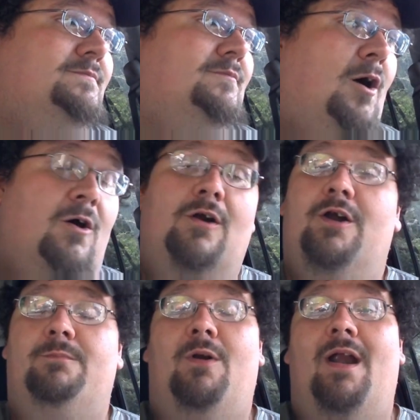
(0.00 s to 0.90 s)

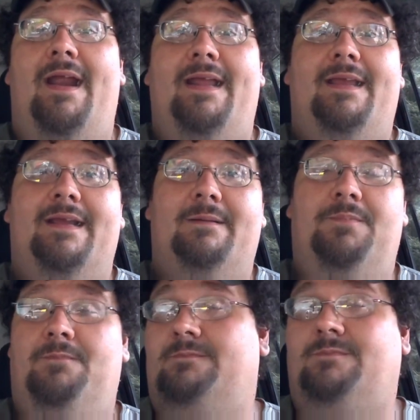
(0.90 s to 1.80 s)
hard braking
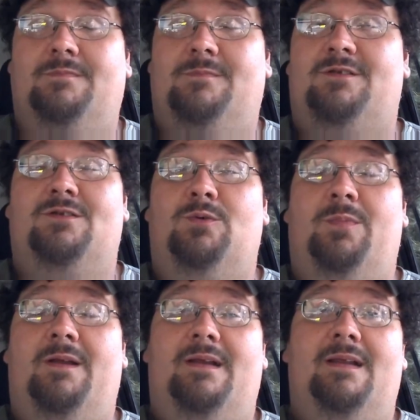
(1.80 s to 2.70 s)

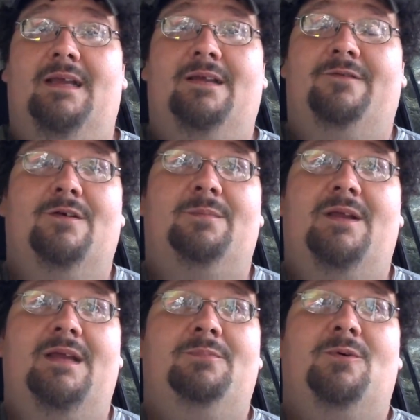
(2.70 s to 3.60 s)
stupidity for
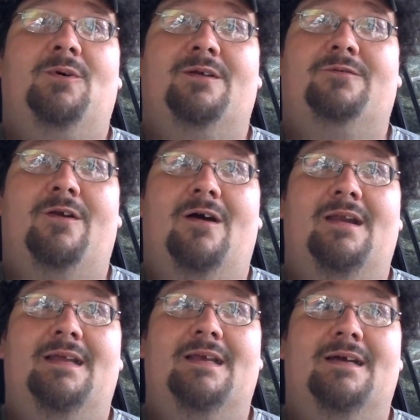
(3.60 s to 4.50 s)
people in
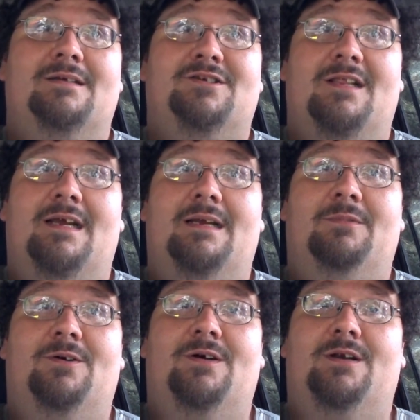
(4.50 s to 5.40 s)
front of you,
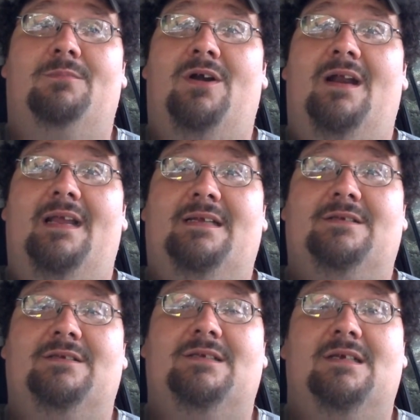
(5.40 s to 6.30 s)
slamming on their
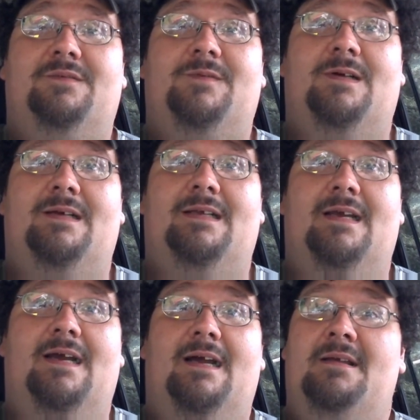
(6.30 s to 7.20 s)
brakes and stuff like
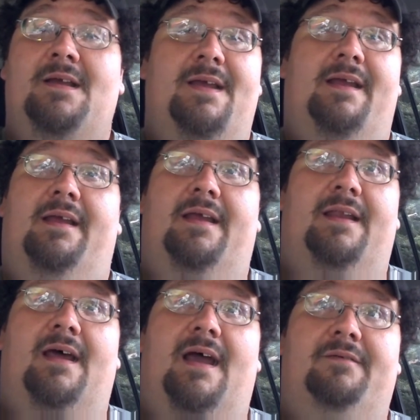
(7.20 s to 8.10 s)
that,
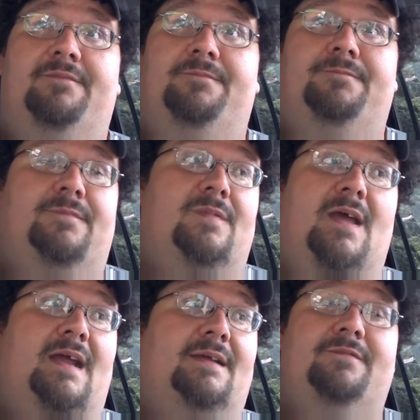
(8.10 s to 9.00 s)
and
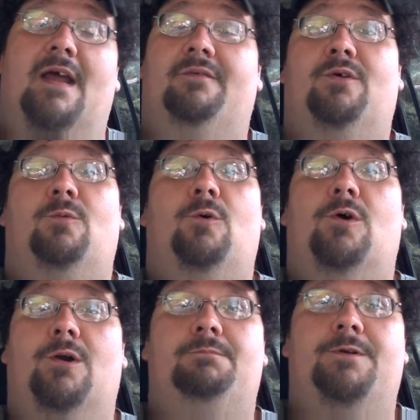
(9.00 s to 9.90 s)
they've never
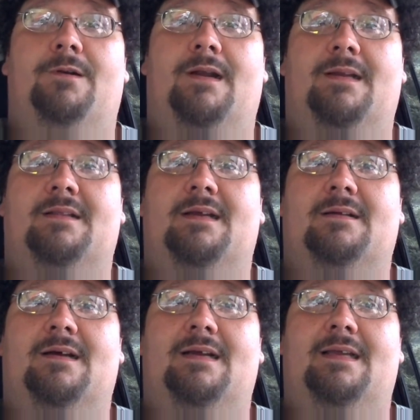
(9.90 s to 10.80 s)
warped or
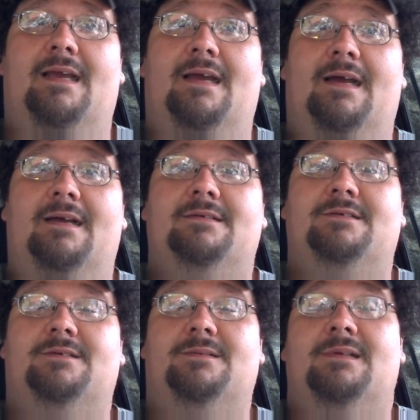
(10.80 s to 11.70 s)
anything like that.
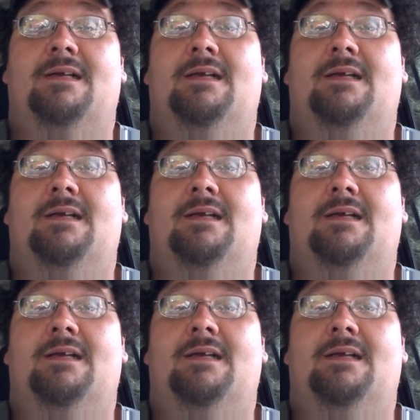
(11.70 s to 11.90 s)
So